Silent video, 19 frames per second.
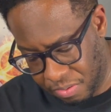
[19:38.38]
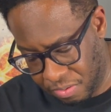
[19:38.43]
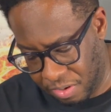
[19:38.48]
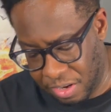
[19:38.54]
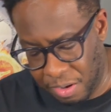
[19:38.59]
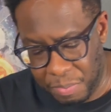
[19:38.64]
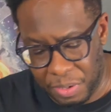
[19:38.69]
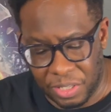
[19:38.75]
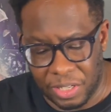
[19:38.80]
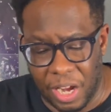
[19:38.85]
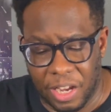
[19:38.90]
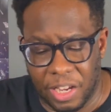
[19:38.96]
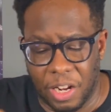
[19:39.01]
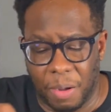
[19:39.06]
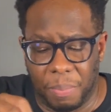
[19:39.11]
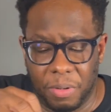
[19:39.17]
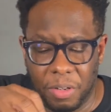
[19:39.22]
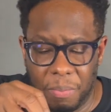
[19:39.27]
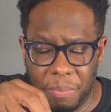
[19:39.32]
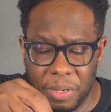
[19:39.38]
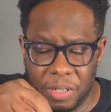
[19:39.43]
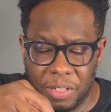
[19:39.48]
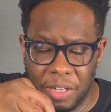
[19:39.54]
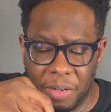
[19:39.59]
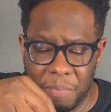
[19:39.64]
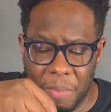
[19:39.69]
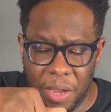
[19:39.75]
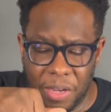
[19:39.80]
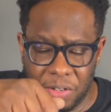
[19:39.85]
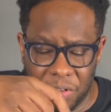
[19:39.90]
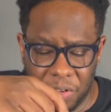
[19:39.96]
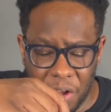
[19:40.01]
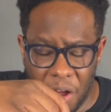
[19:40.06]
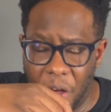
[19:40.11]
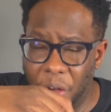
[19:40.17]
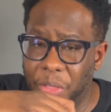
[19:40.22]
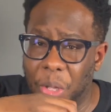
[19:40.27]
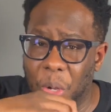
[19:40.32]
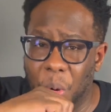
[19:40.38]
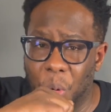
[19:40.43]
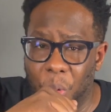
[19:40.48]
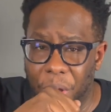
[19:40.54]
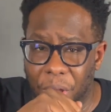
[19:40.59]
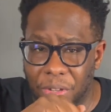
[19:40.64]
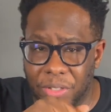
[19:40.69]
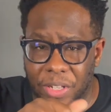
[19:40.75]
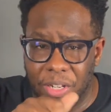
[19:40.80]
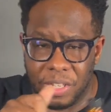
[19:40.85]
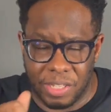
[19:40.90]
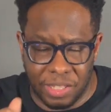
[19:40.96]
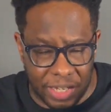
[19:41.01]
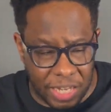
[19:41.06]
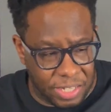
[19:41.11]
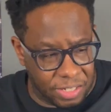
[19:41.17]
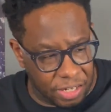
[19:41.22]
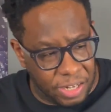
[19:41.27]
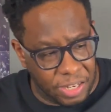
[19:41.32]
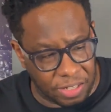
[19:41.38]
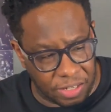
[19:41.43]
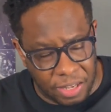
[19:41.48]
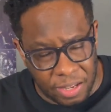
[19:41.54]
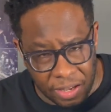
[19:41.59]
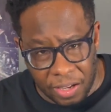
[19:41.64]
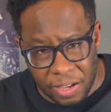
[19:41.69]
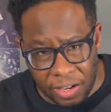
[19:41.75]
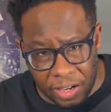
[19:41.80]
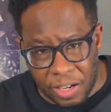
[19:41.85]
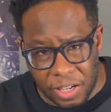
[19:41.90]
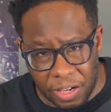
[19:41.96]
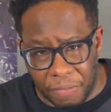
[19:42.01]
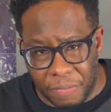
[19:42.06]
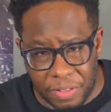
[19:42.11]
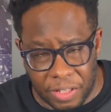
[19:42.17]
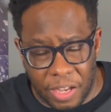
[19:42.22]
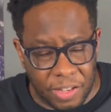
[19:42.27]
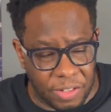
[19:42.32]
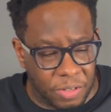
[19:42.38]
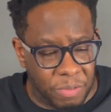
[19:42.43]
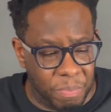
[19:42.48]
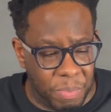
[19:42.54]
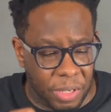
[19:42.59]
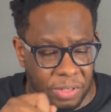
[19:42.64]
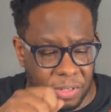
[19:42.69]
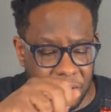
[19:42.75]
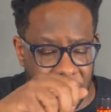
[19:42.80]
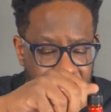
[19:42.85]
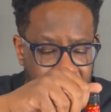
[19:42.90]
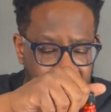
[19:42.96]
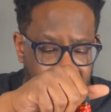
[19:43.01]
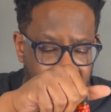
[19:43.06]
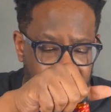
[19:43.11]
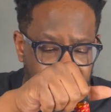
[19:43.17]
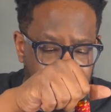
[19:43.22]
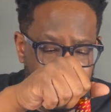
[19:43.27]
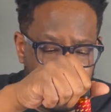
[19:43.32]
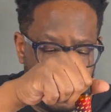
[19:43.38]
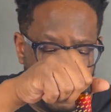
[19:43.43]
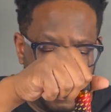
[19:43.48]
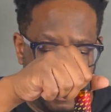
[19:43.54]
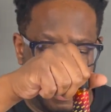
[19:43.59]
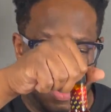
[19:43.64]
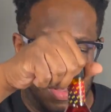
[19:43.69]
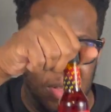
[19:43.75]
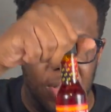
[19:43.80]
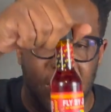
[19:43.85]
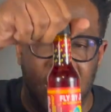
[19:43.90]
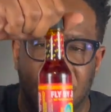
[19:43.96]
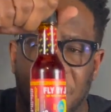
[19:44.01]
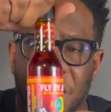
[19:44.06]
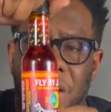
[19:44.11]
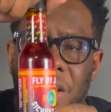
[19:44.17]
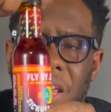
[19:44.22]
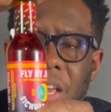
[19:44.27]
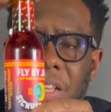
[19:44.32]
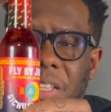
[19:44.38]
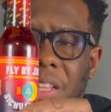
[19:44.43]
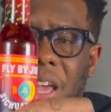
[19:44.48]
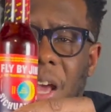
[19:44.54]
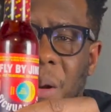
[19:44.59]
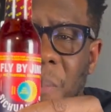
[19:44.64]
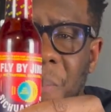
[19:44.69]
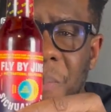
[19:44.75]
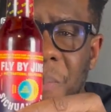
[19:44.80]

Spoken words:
Let me shake it up a little bit to make sure that all the oils and the seasonings and everything is mixed up. And it has a lot of